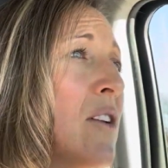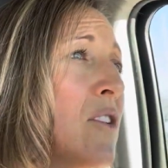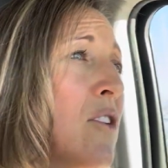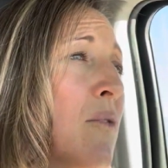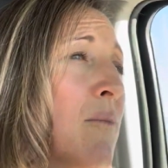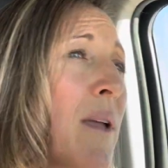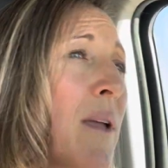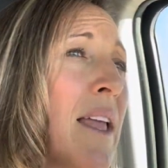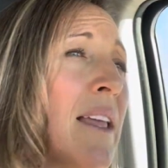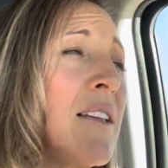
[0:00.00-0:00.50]

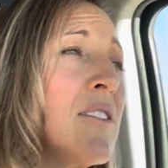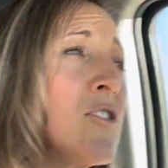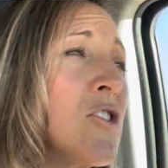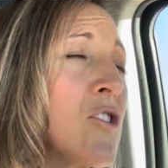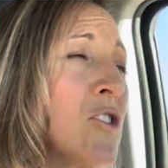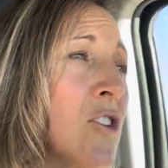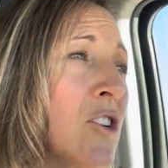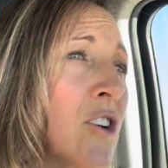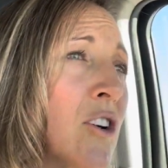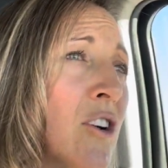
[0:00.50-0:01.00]
you're making
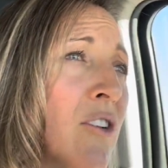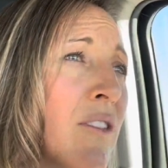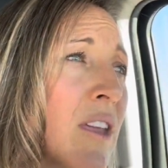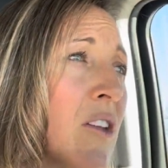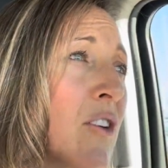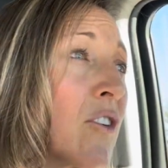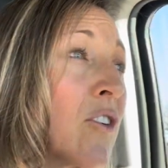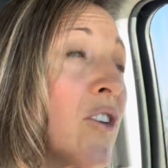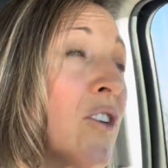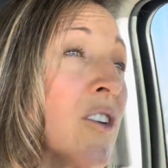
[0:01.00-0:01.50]
sure that
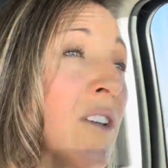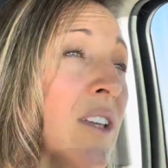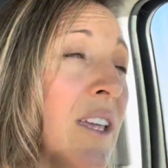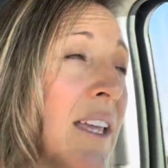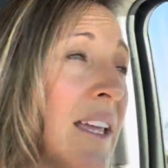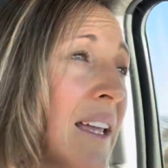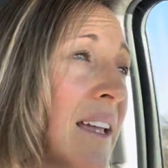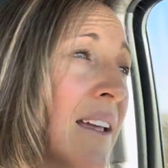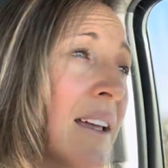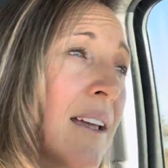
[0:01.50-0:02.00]
you're
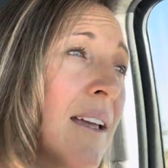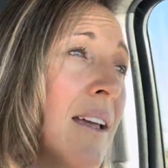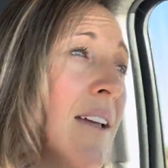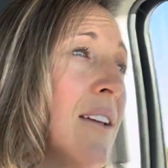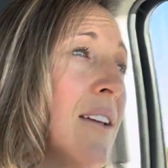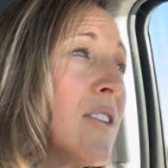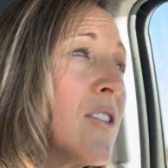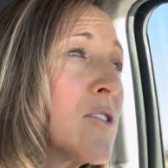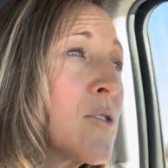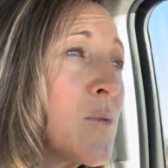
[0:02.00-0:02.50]
cooking
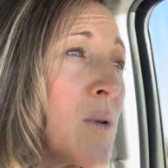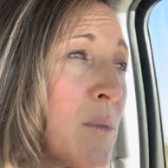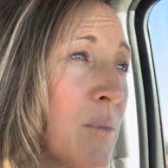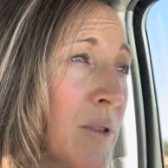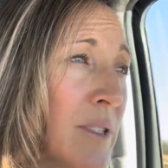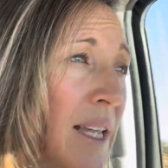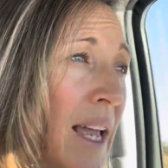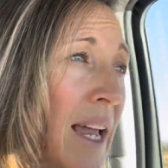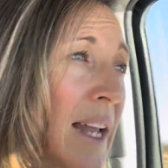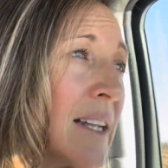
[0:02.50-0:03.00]
your sweet
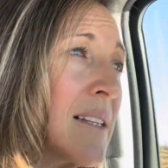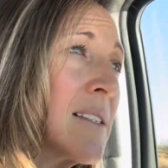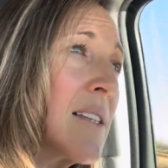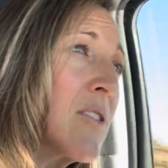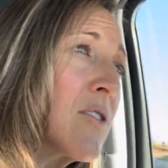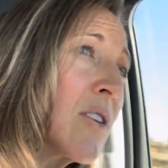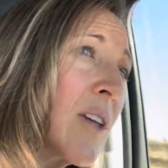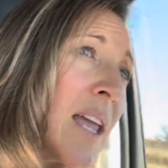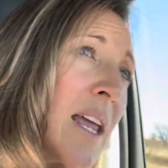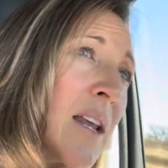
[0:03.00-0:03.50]
potatoes
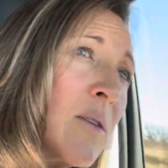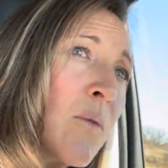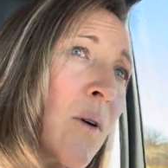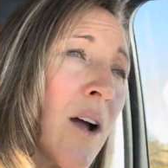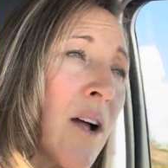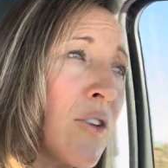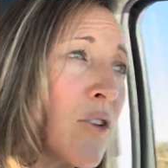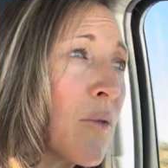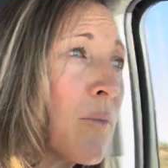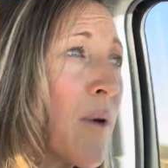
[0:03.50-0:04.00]
and your
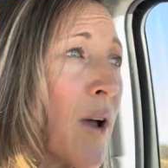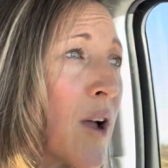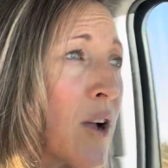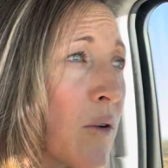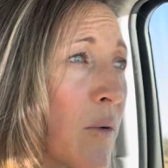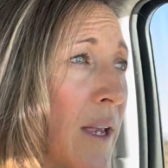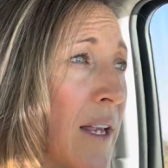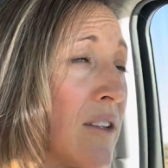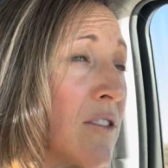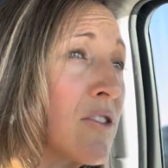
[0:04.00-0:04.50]
quinoa and your
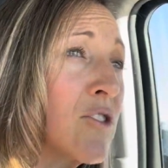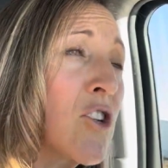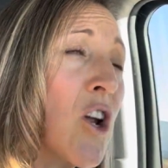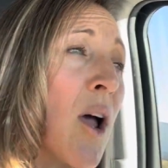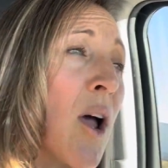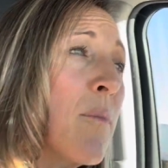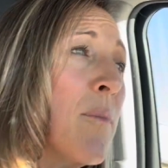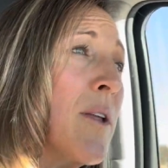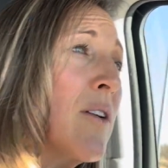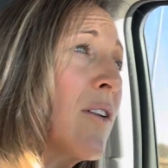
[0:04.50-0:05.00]
buckwheat, you're
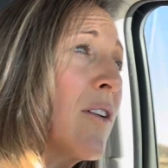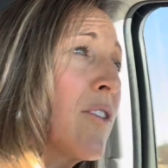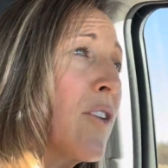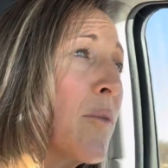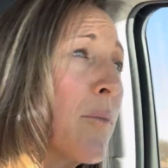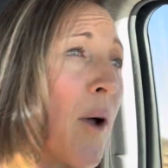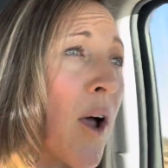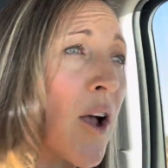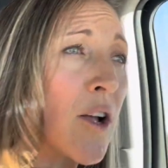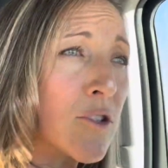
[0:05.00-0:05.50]
chopping all
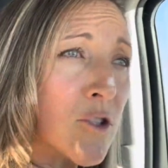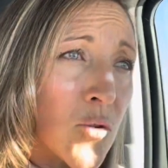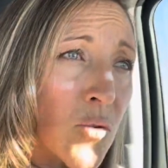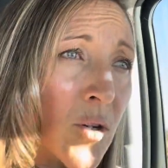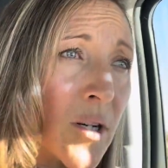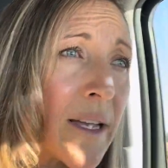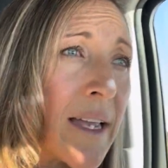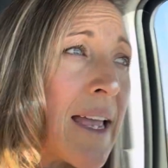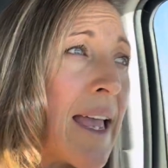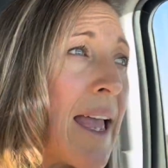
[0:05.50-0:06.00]
your bok
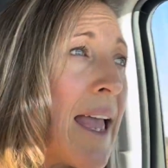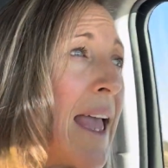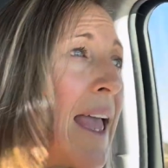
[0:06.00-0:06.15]
choy,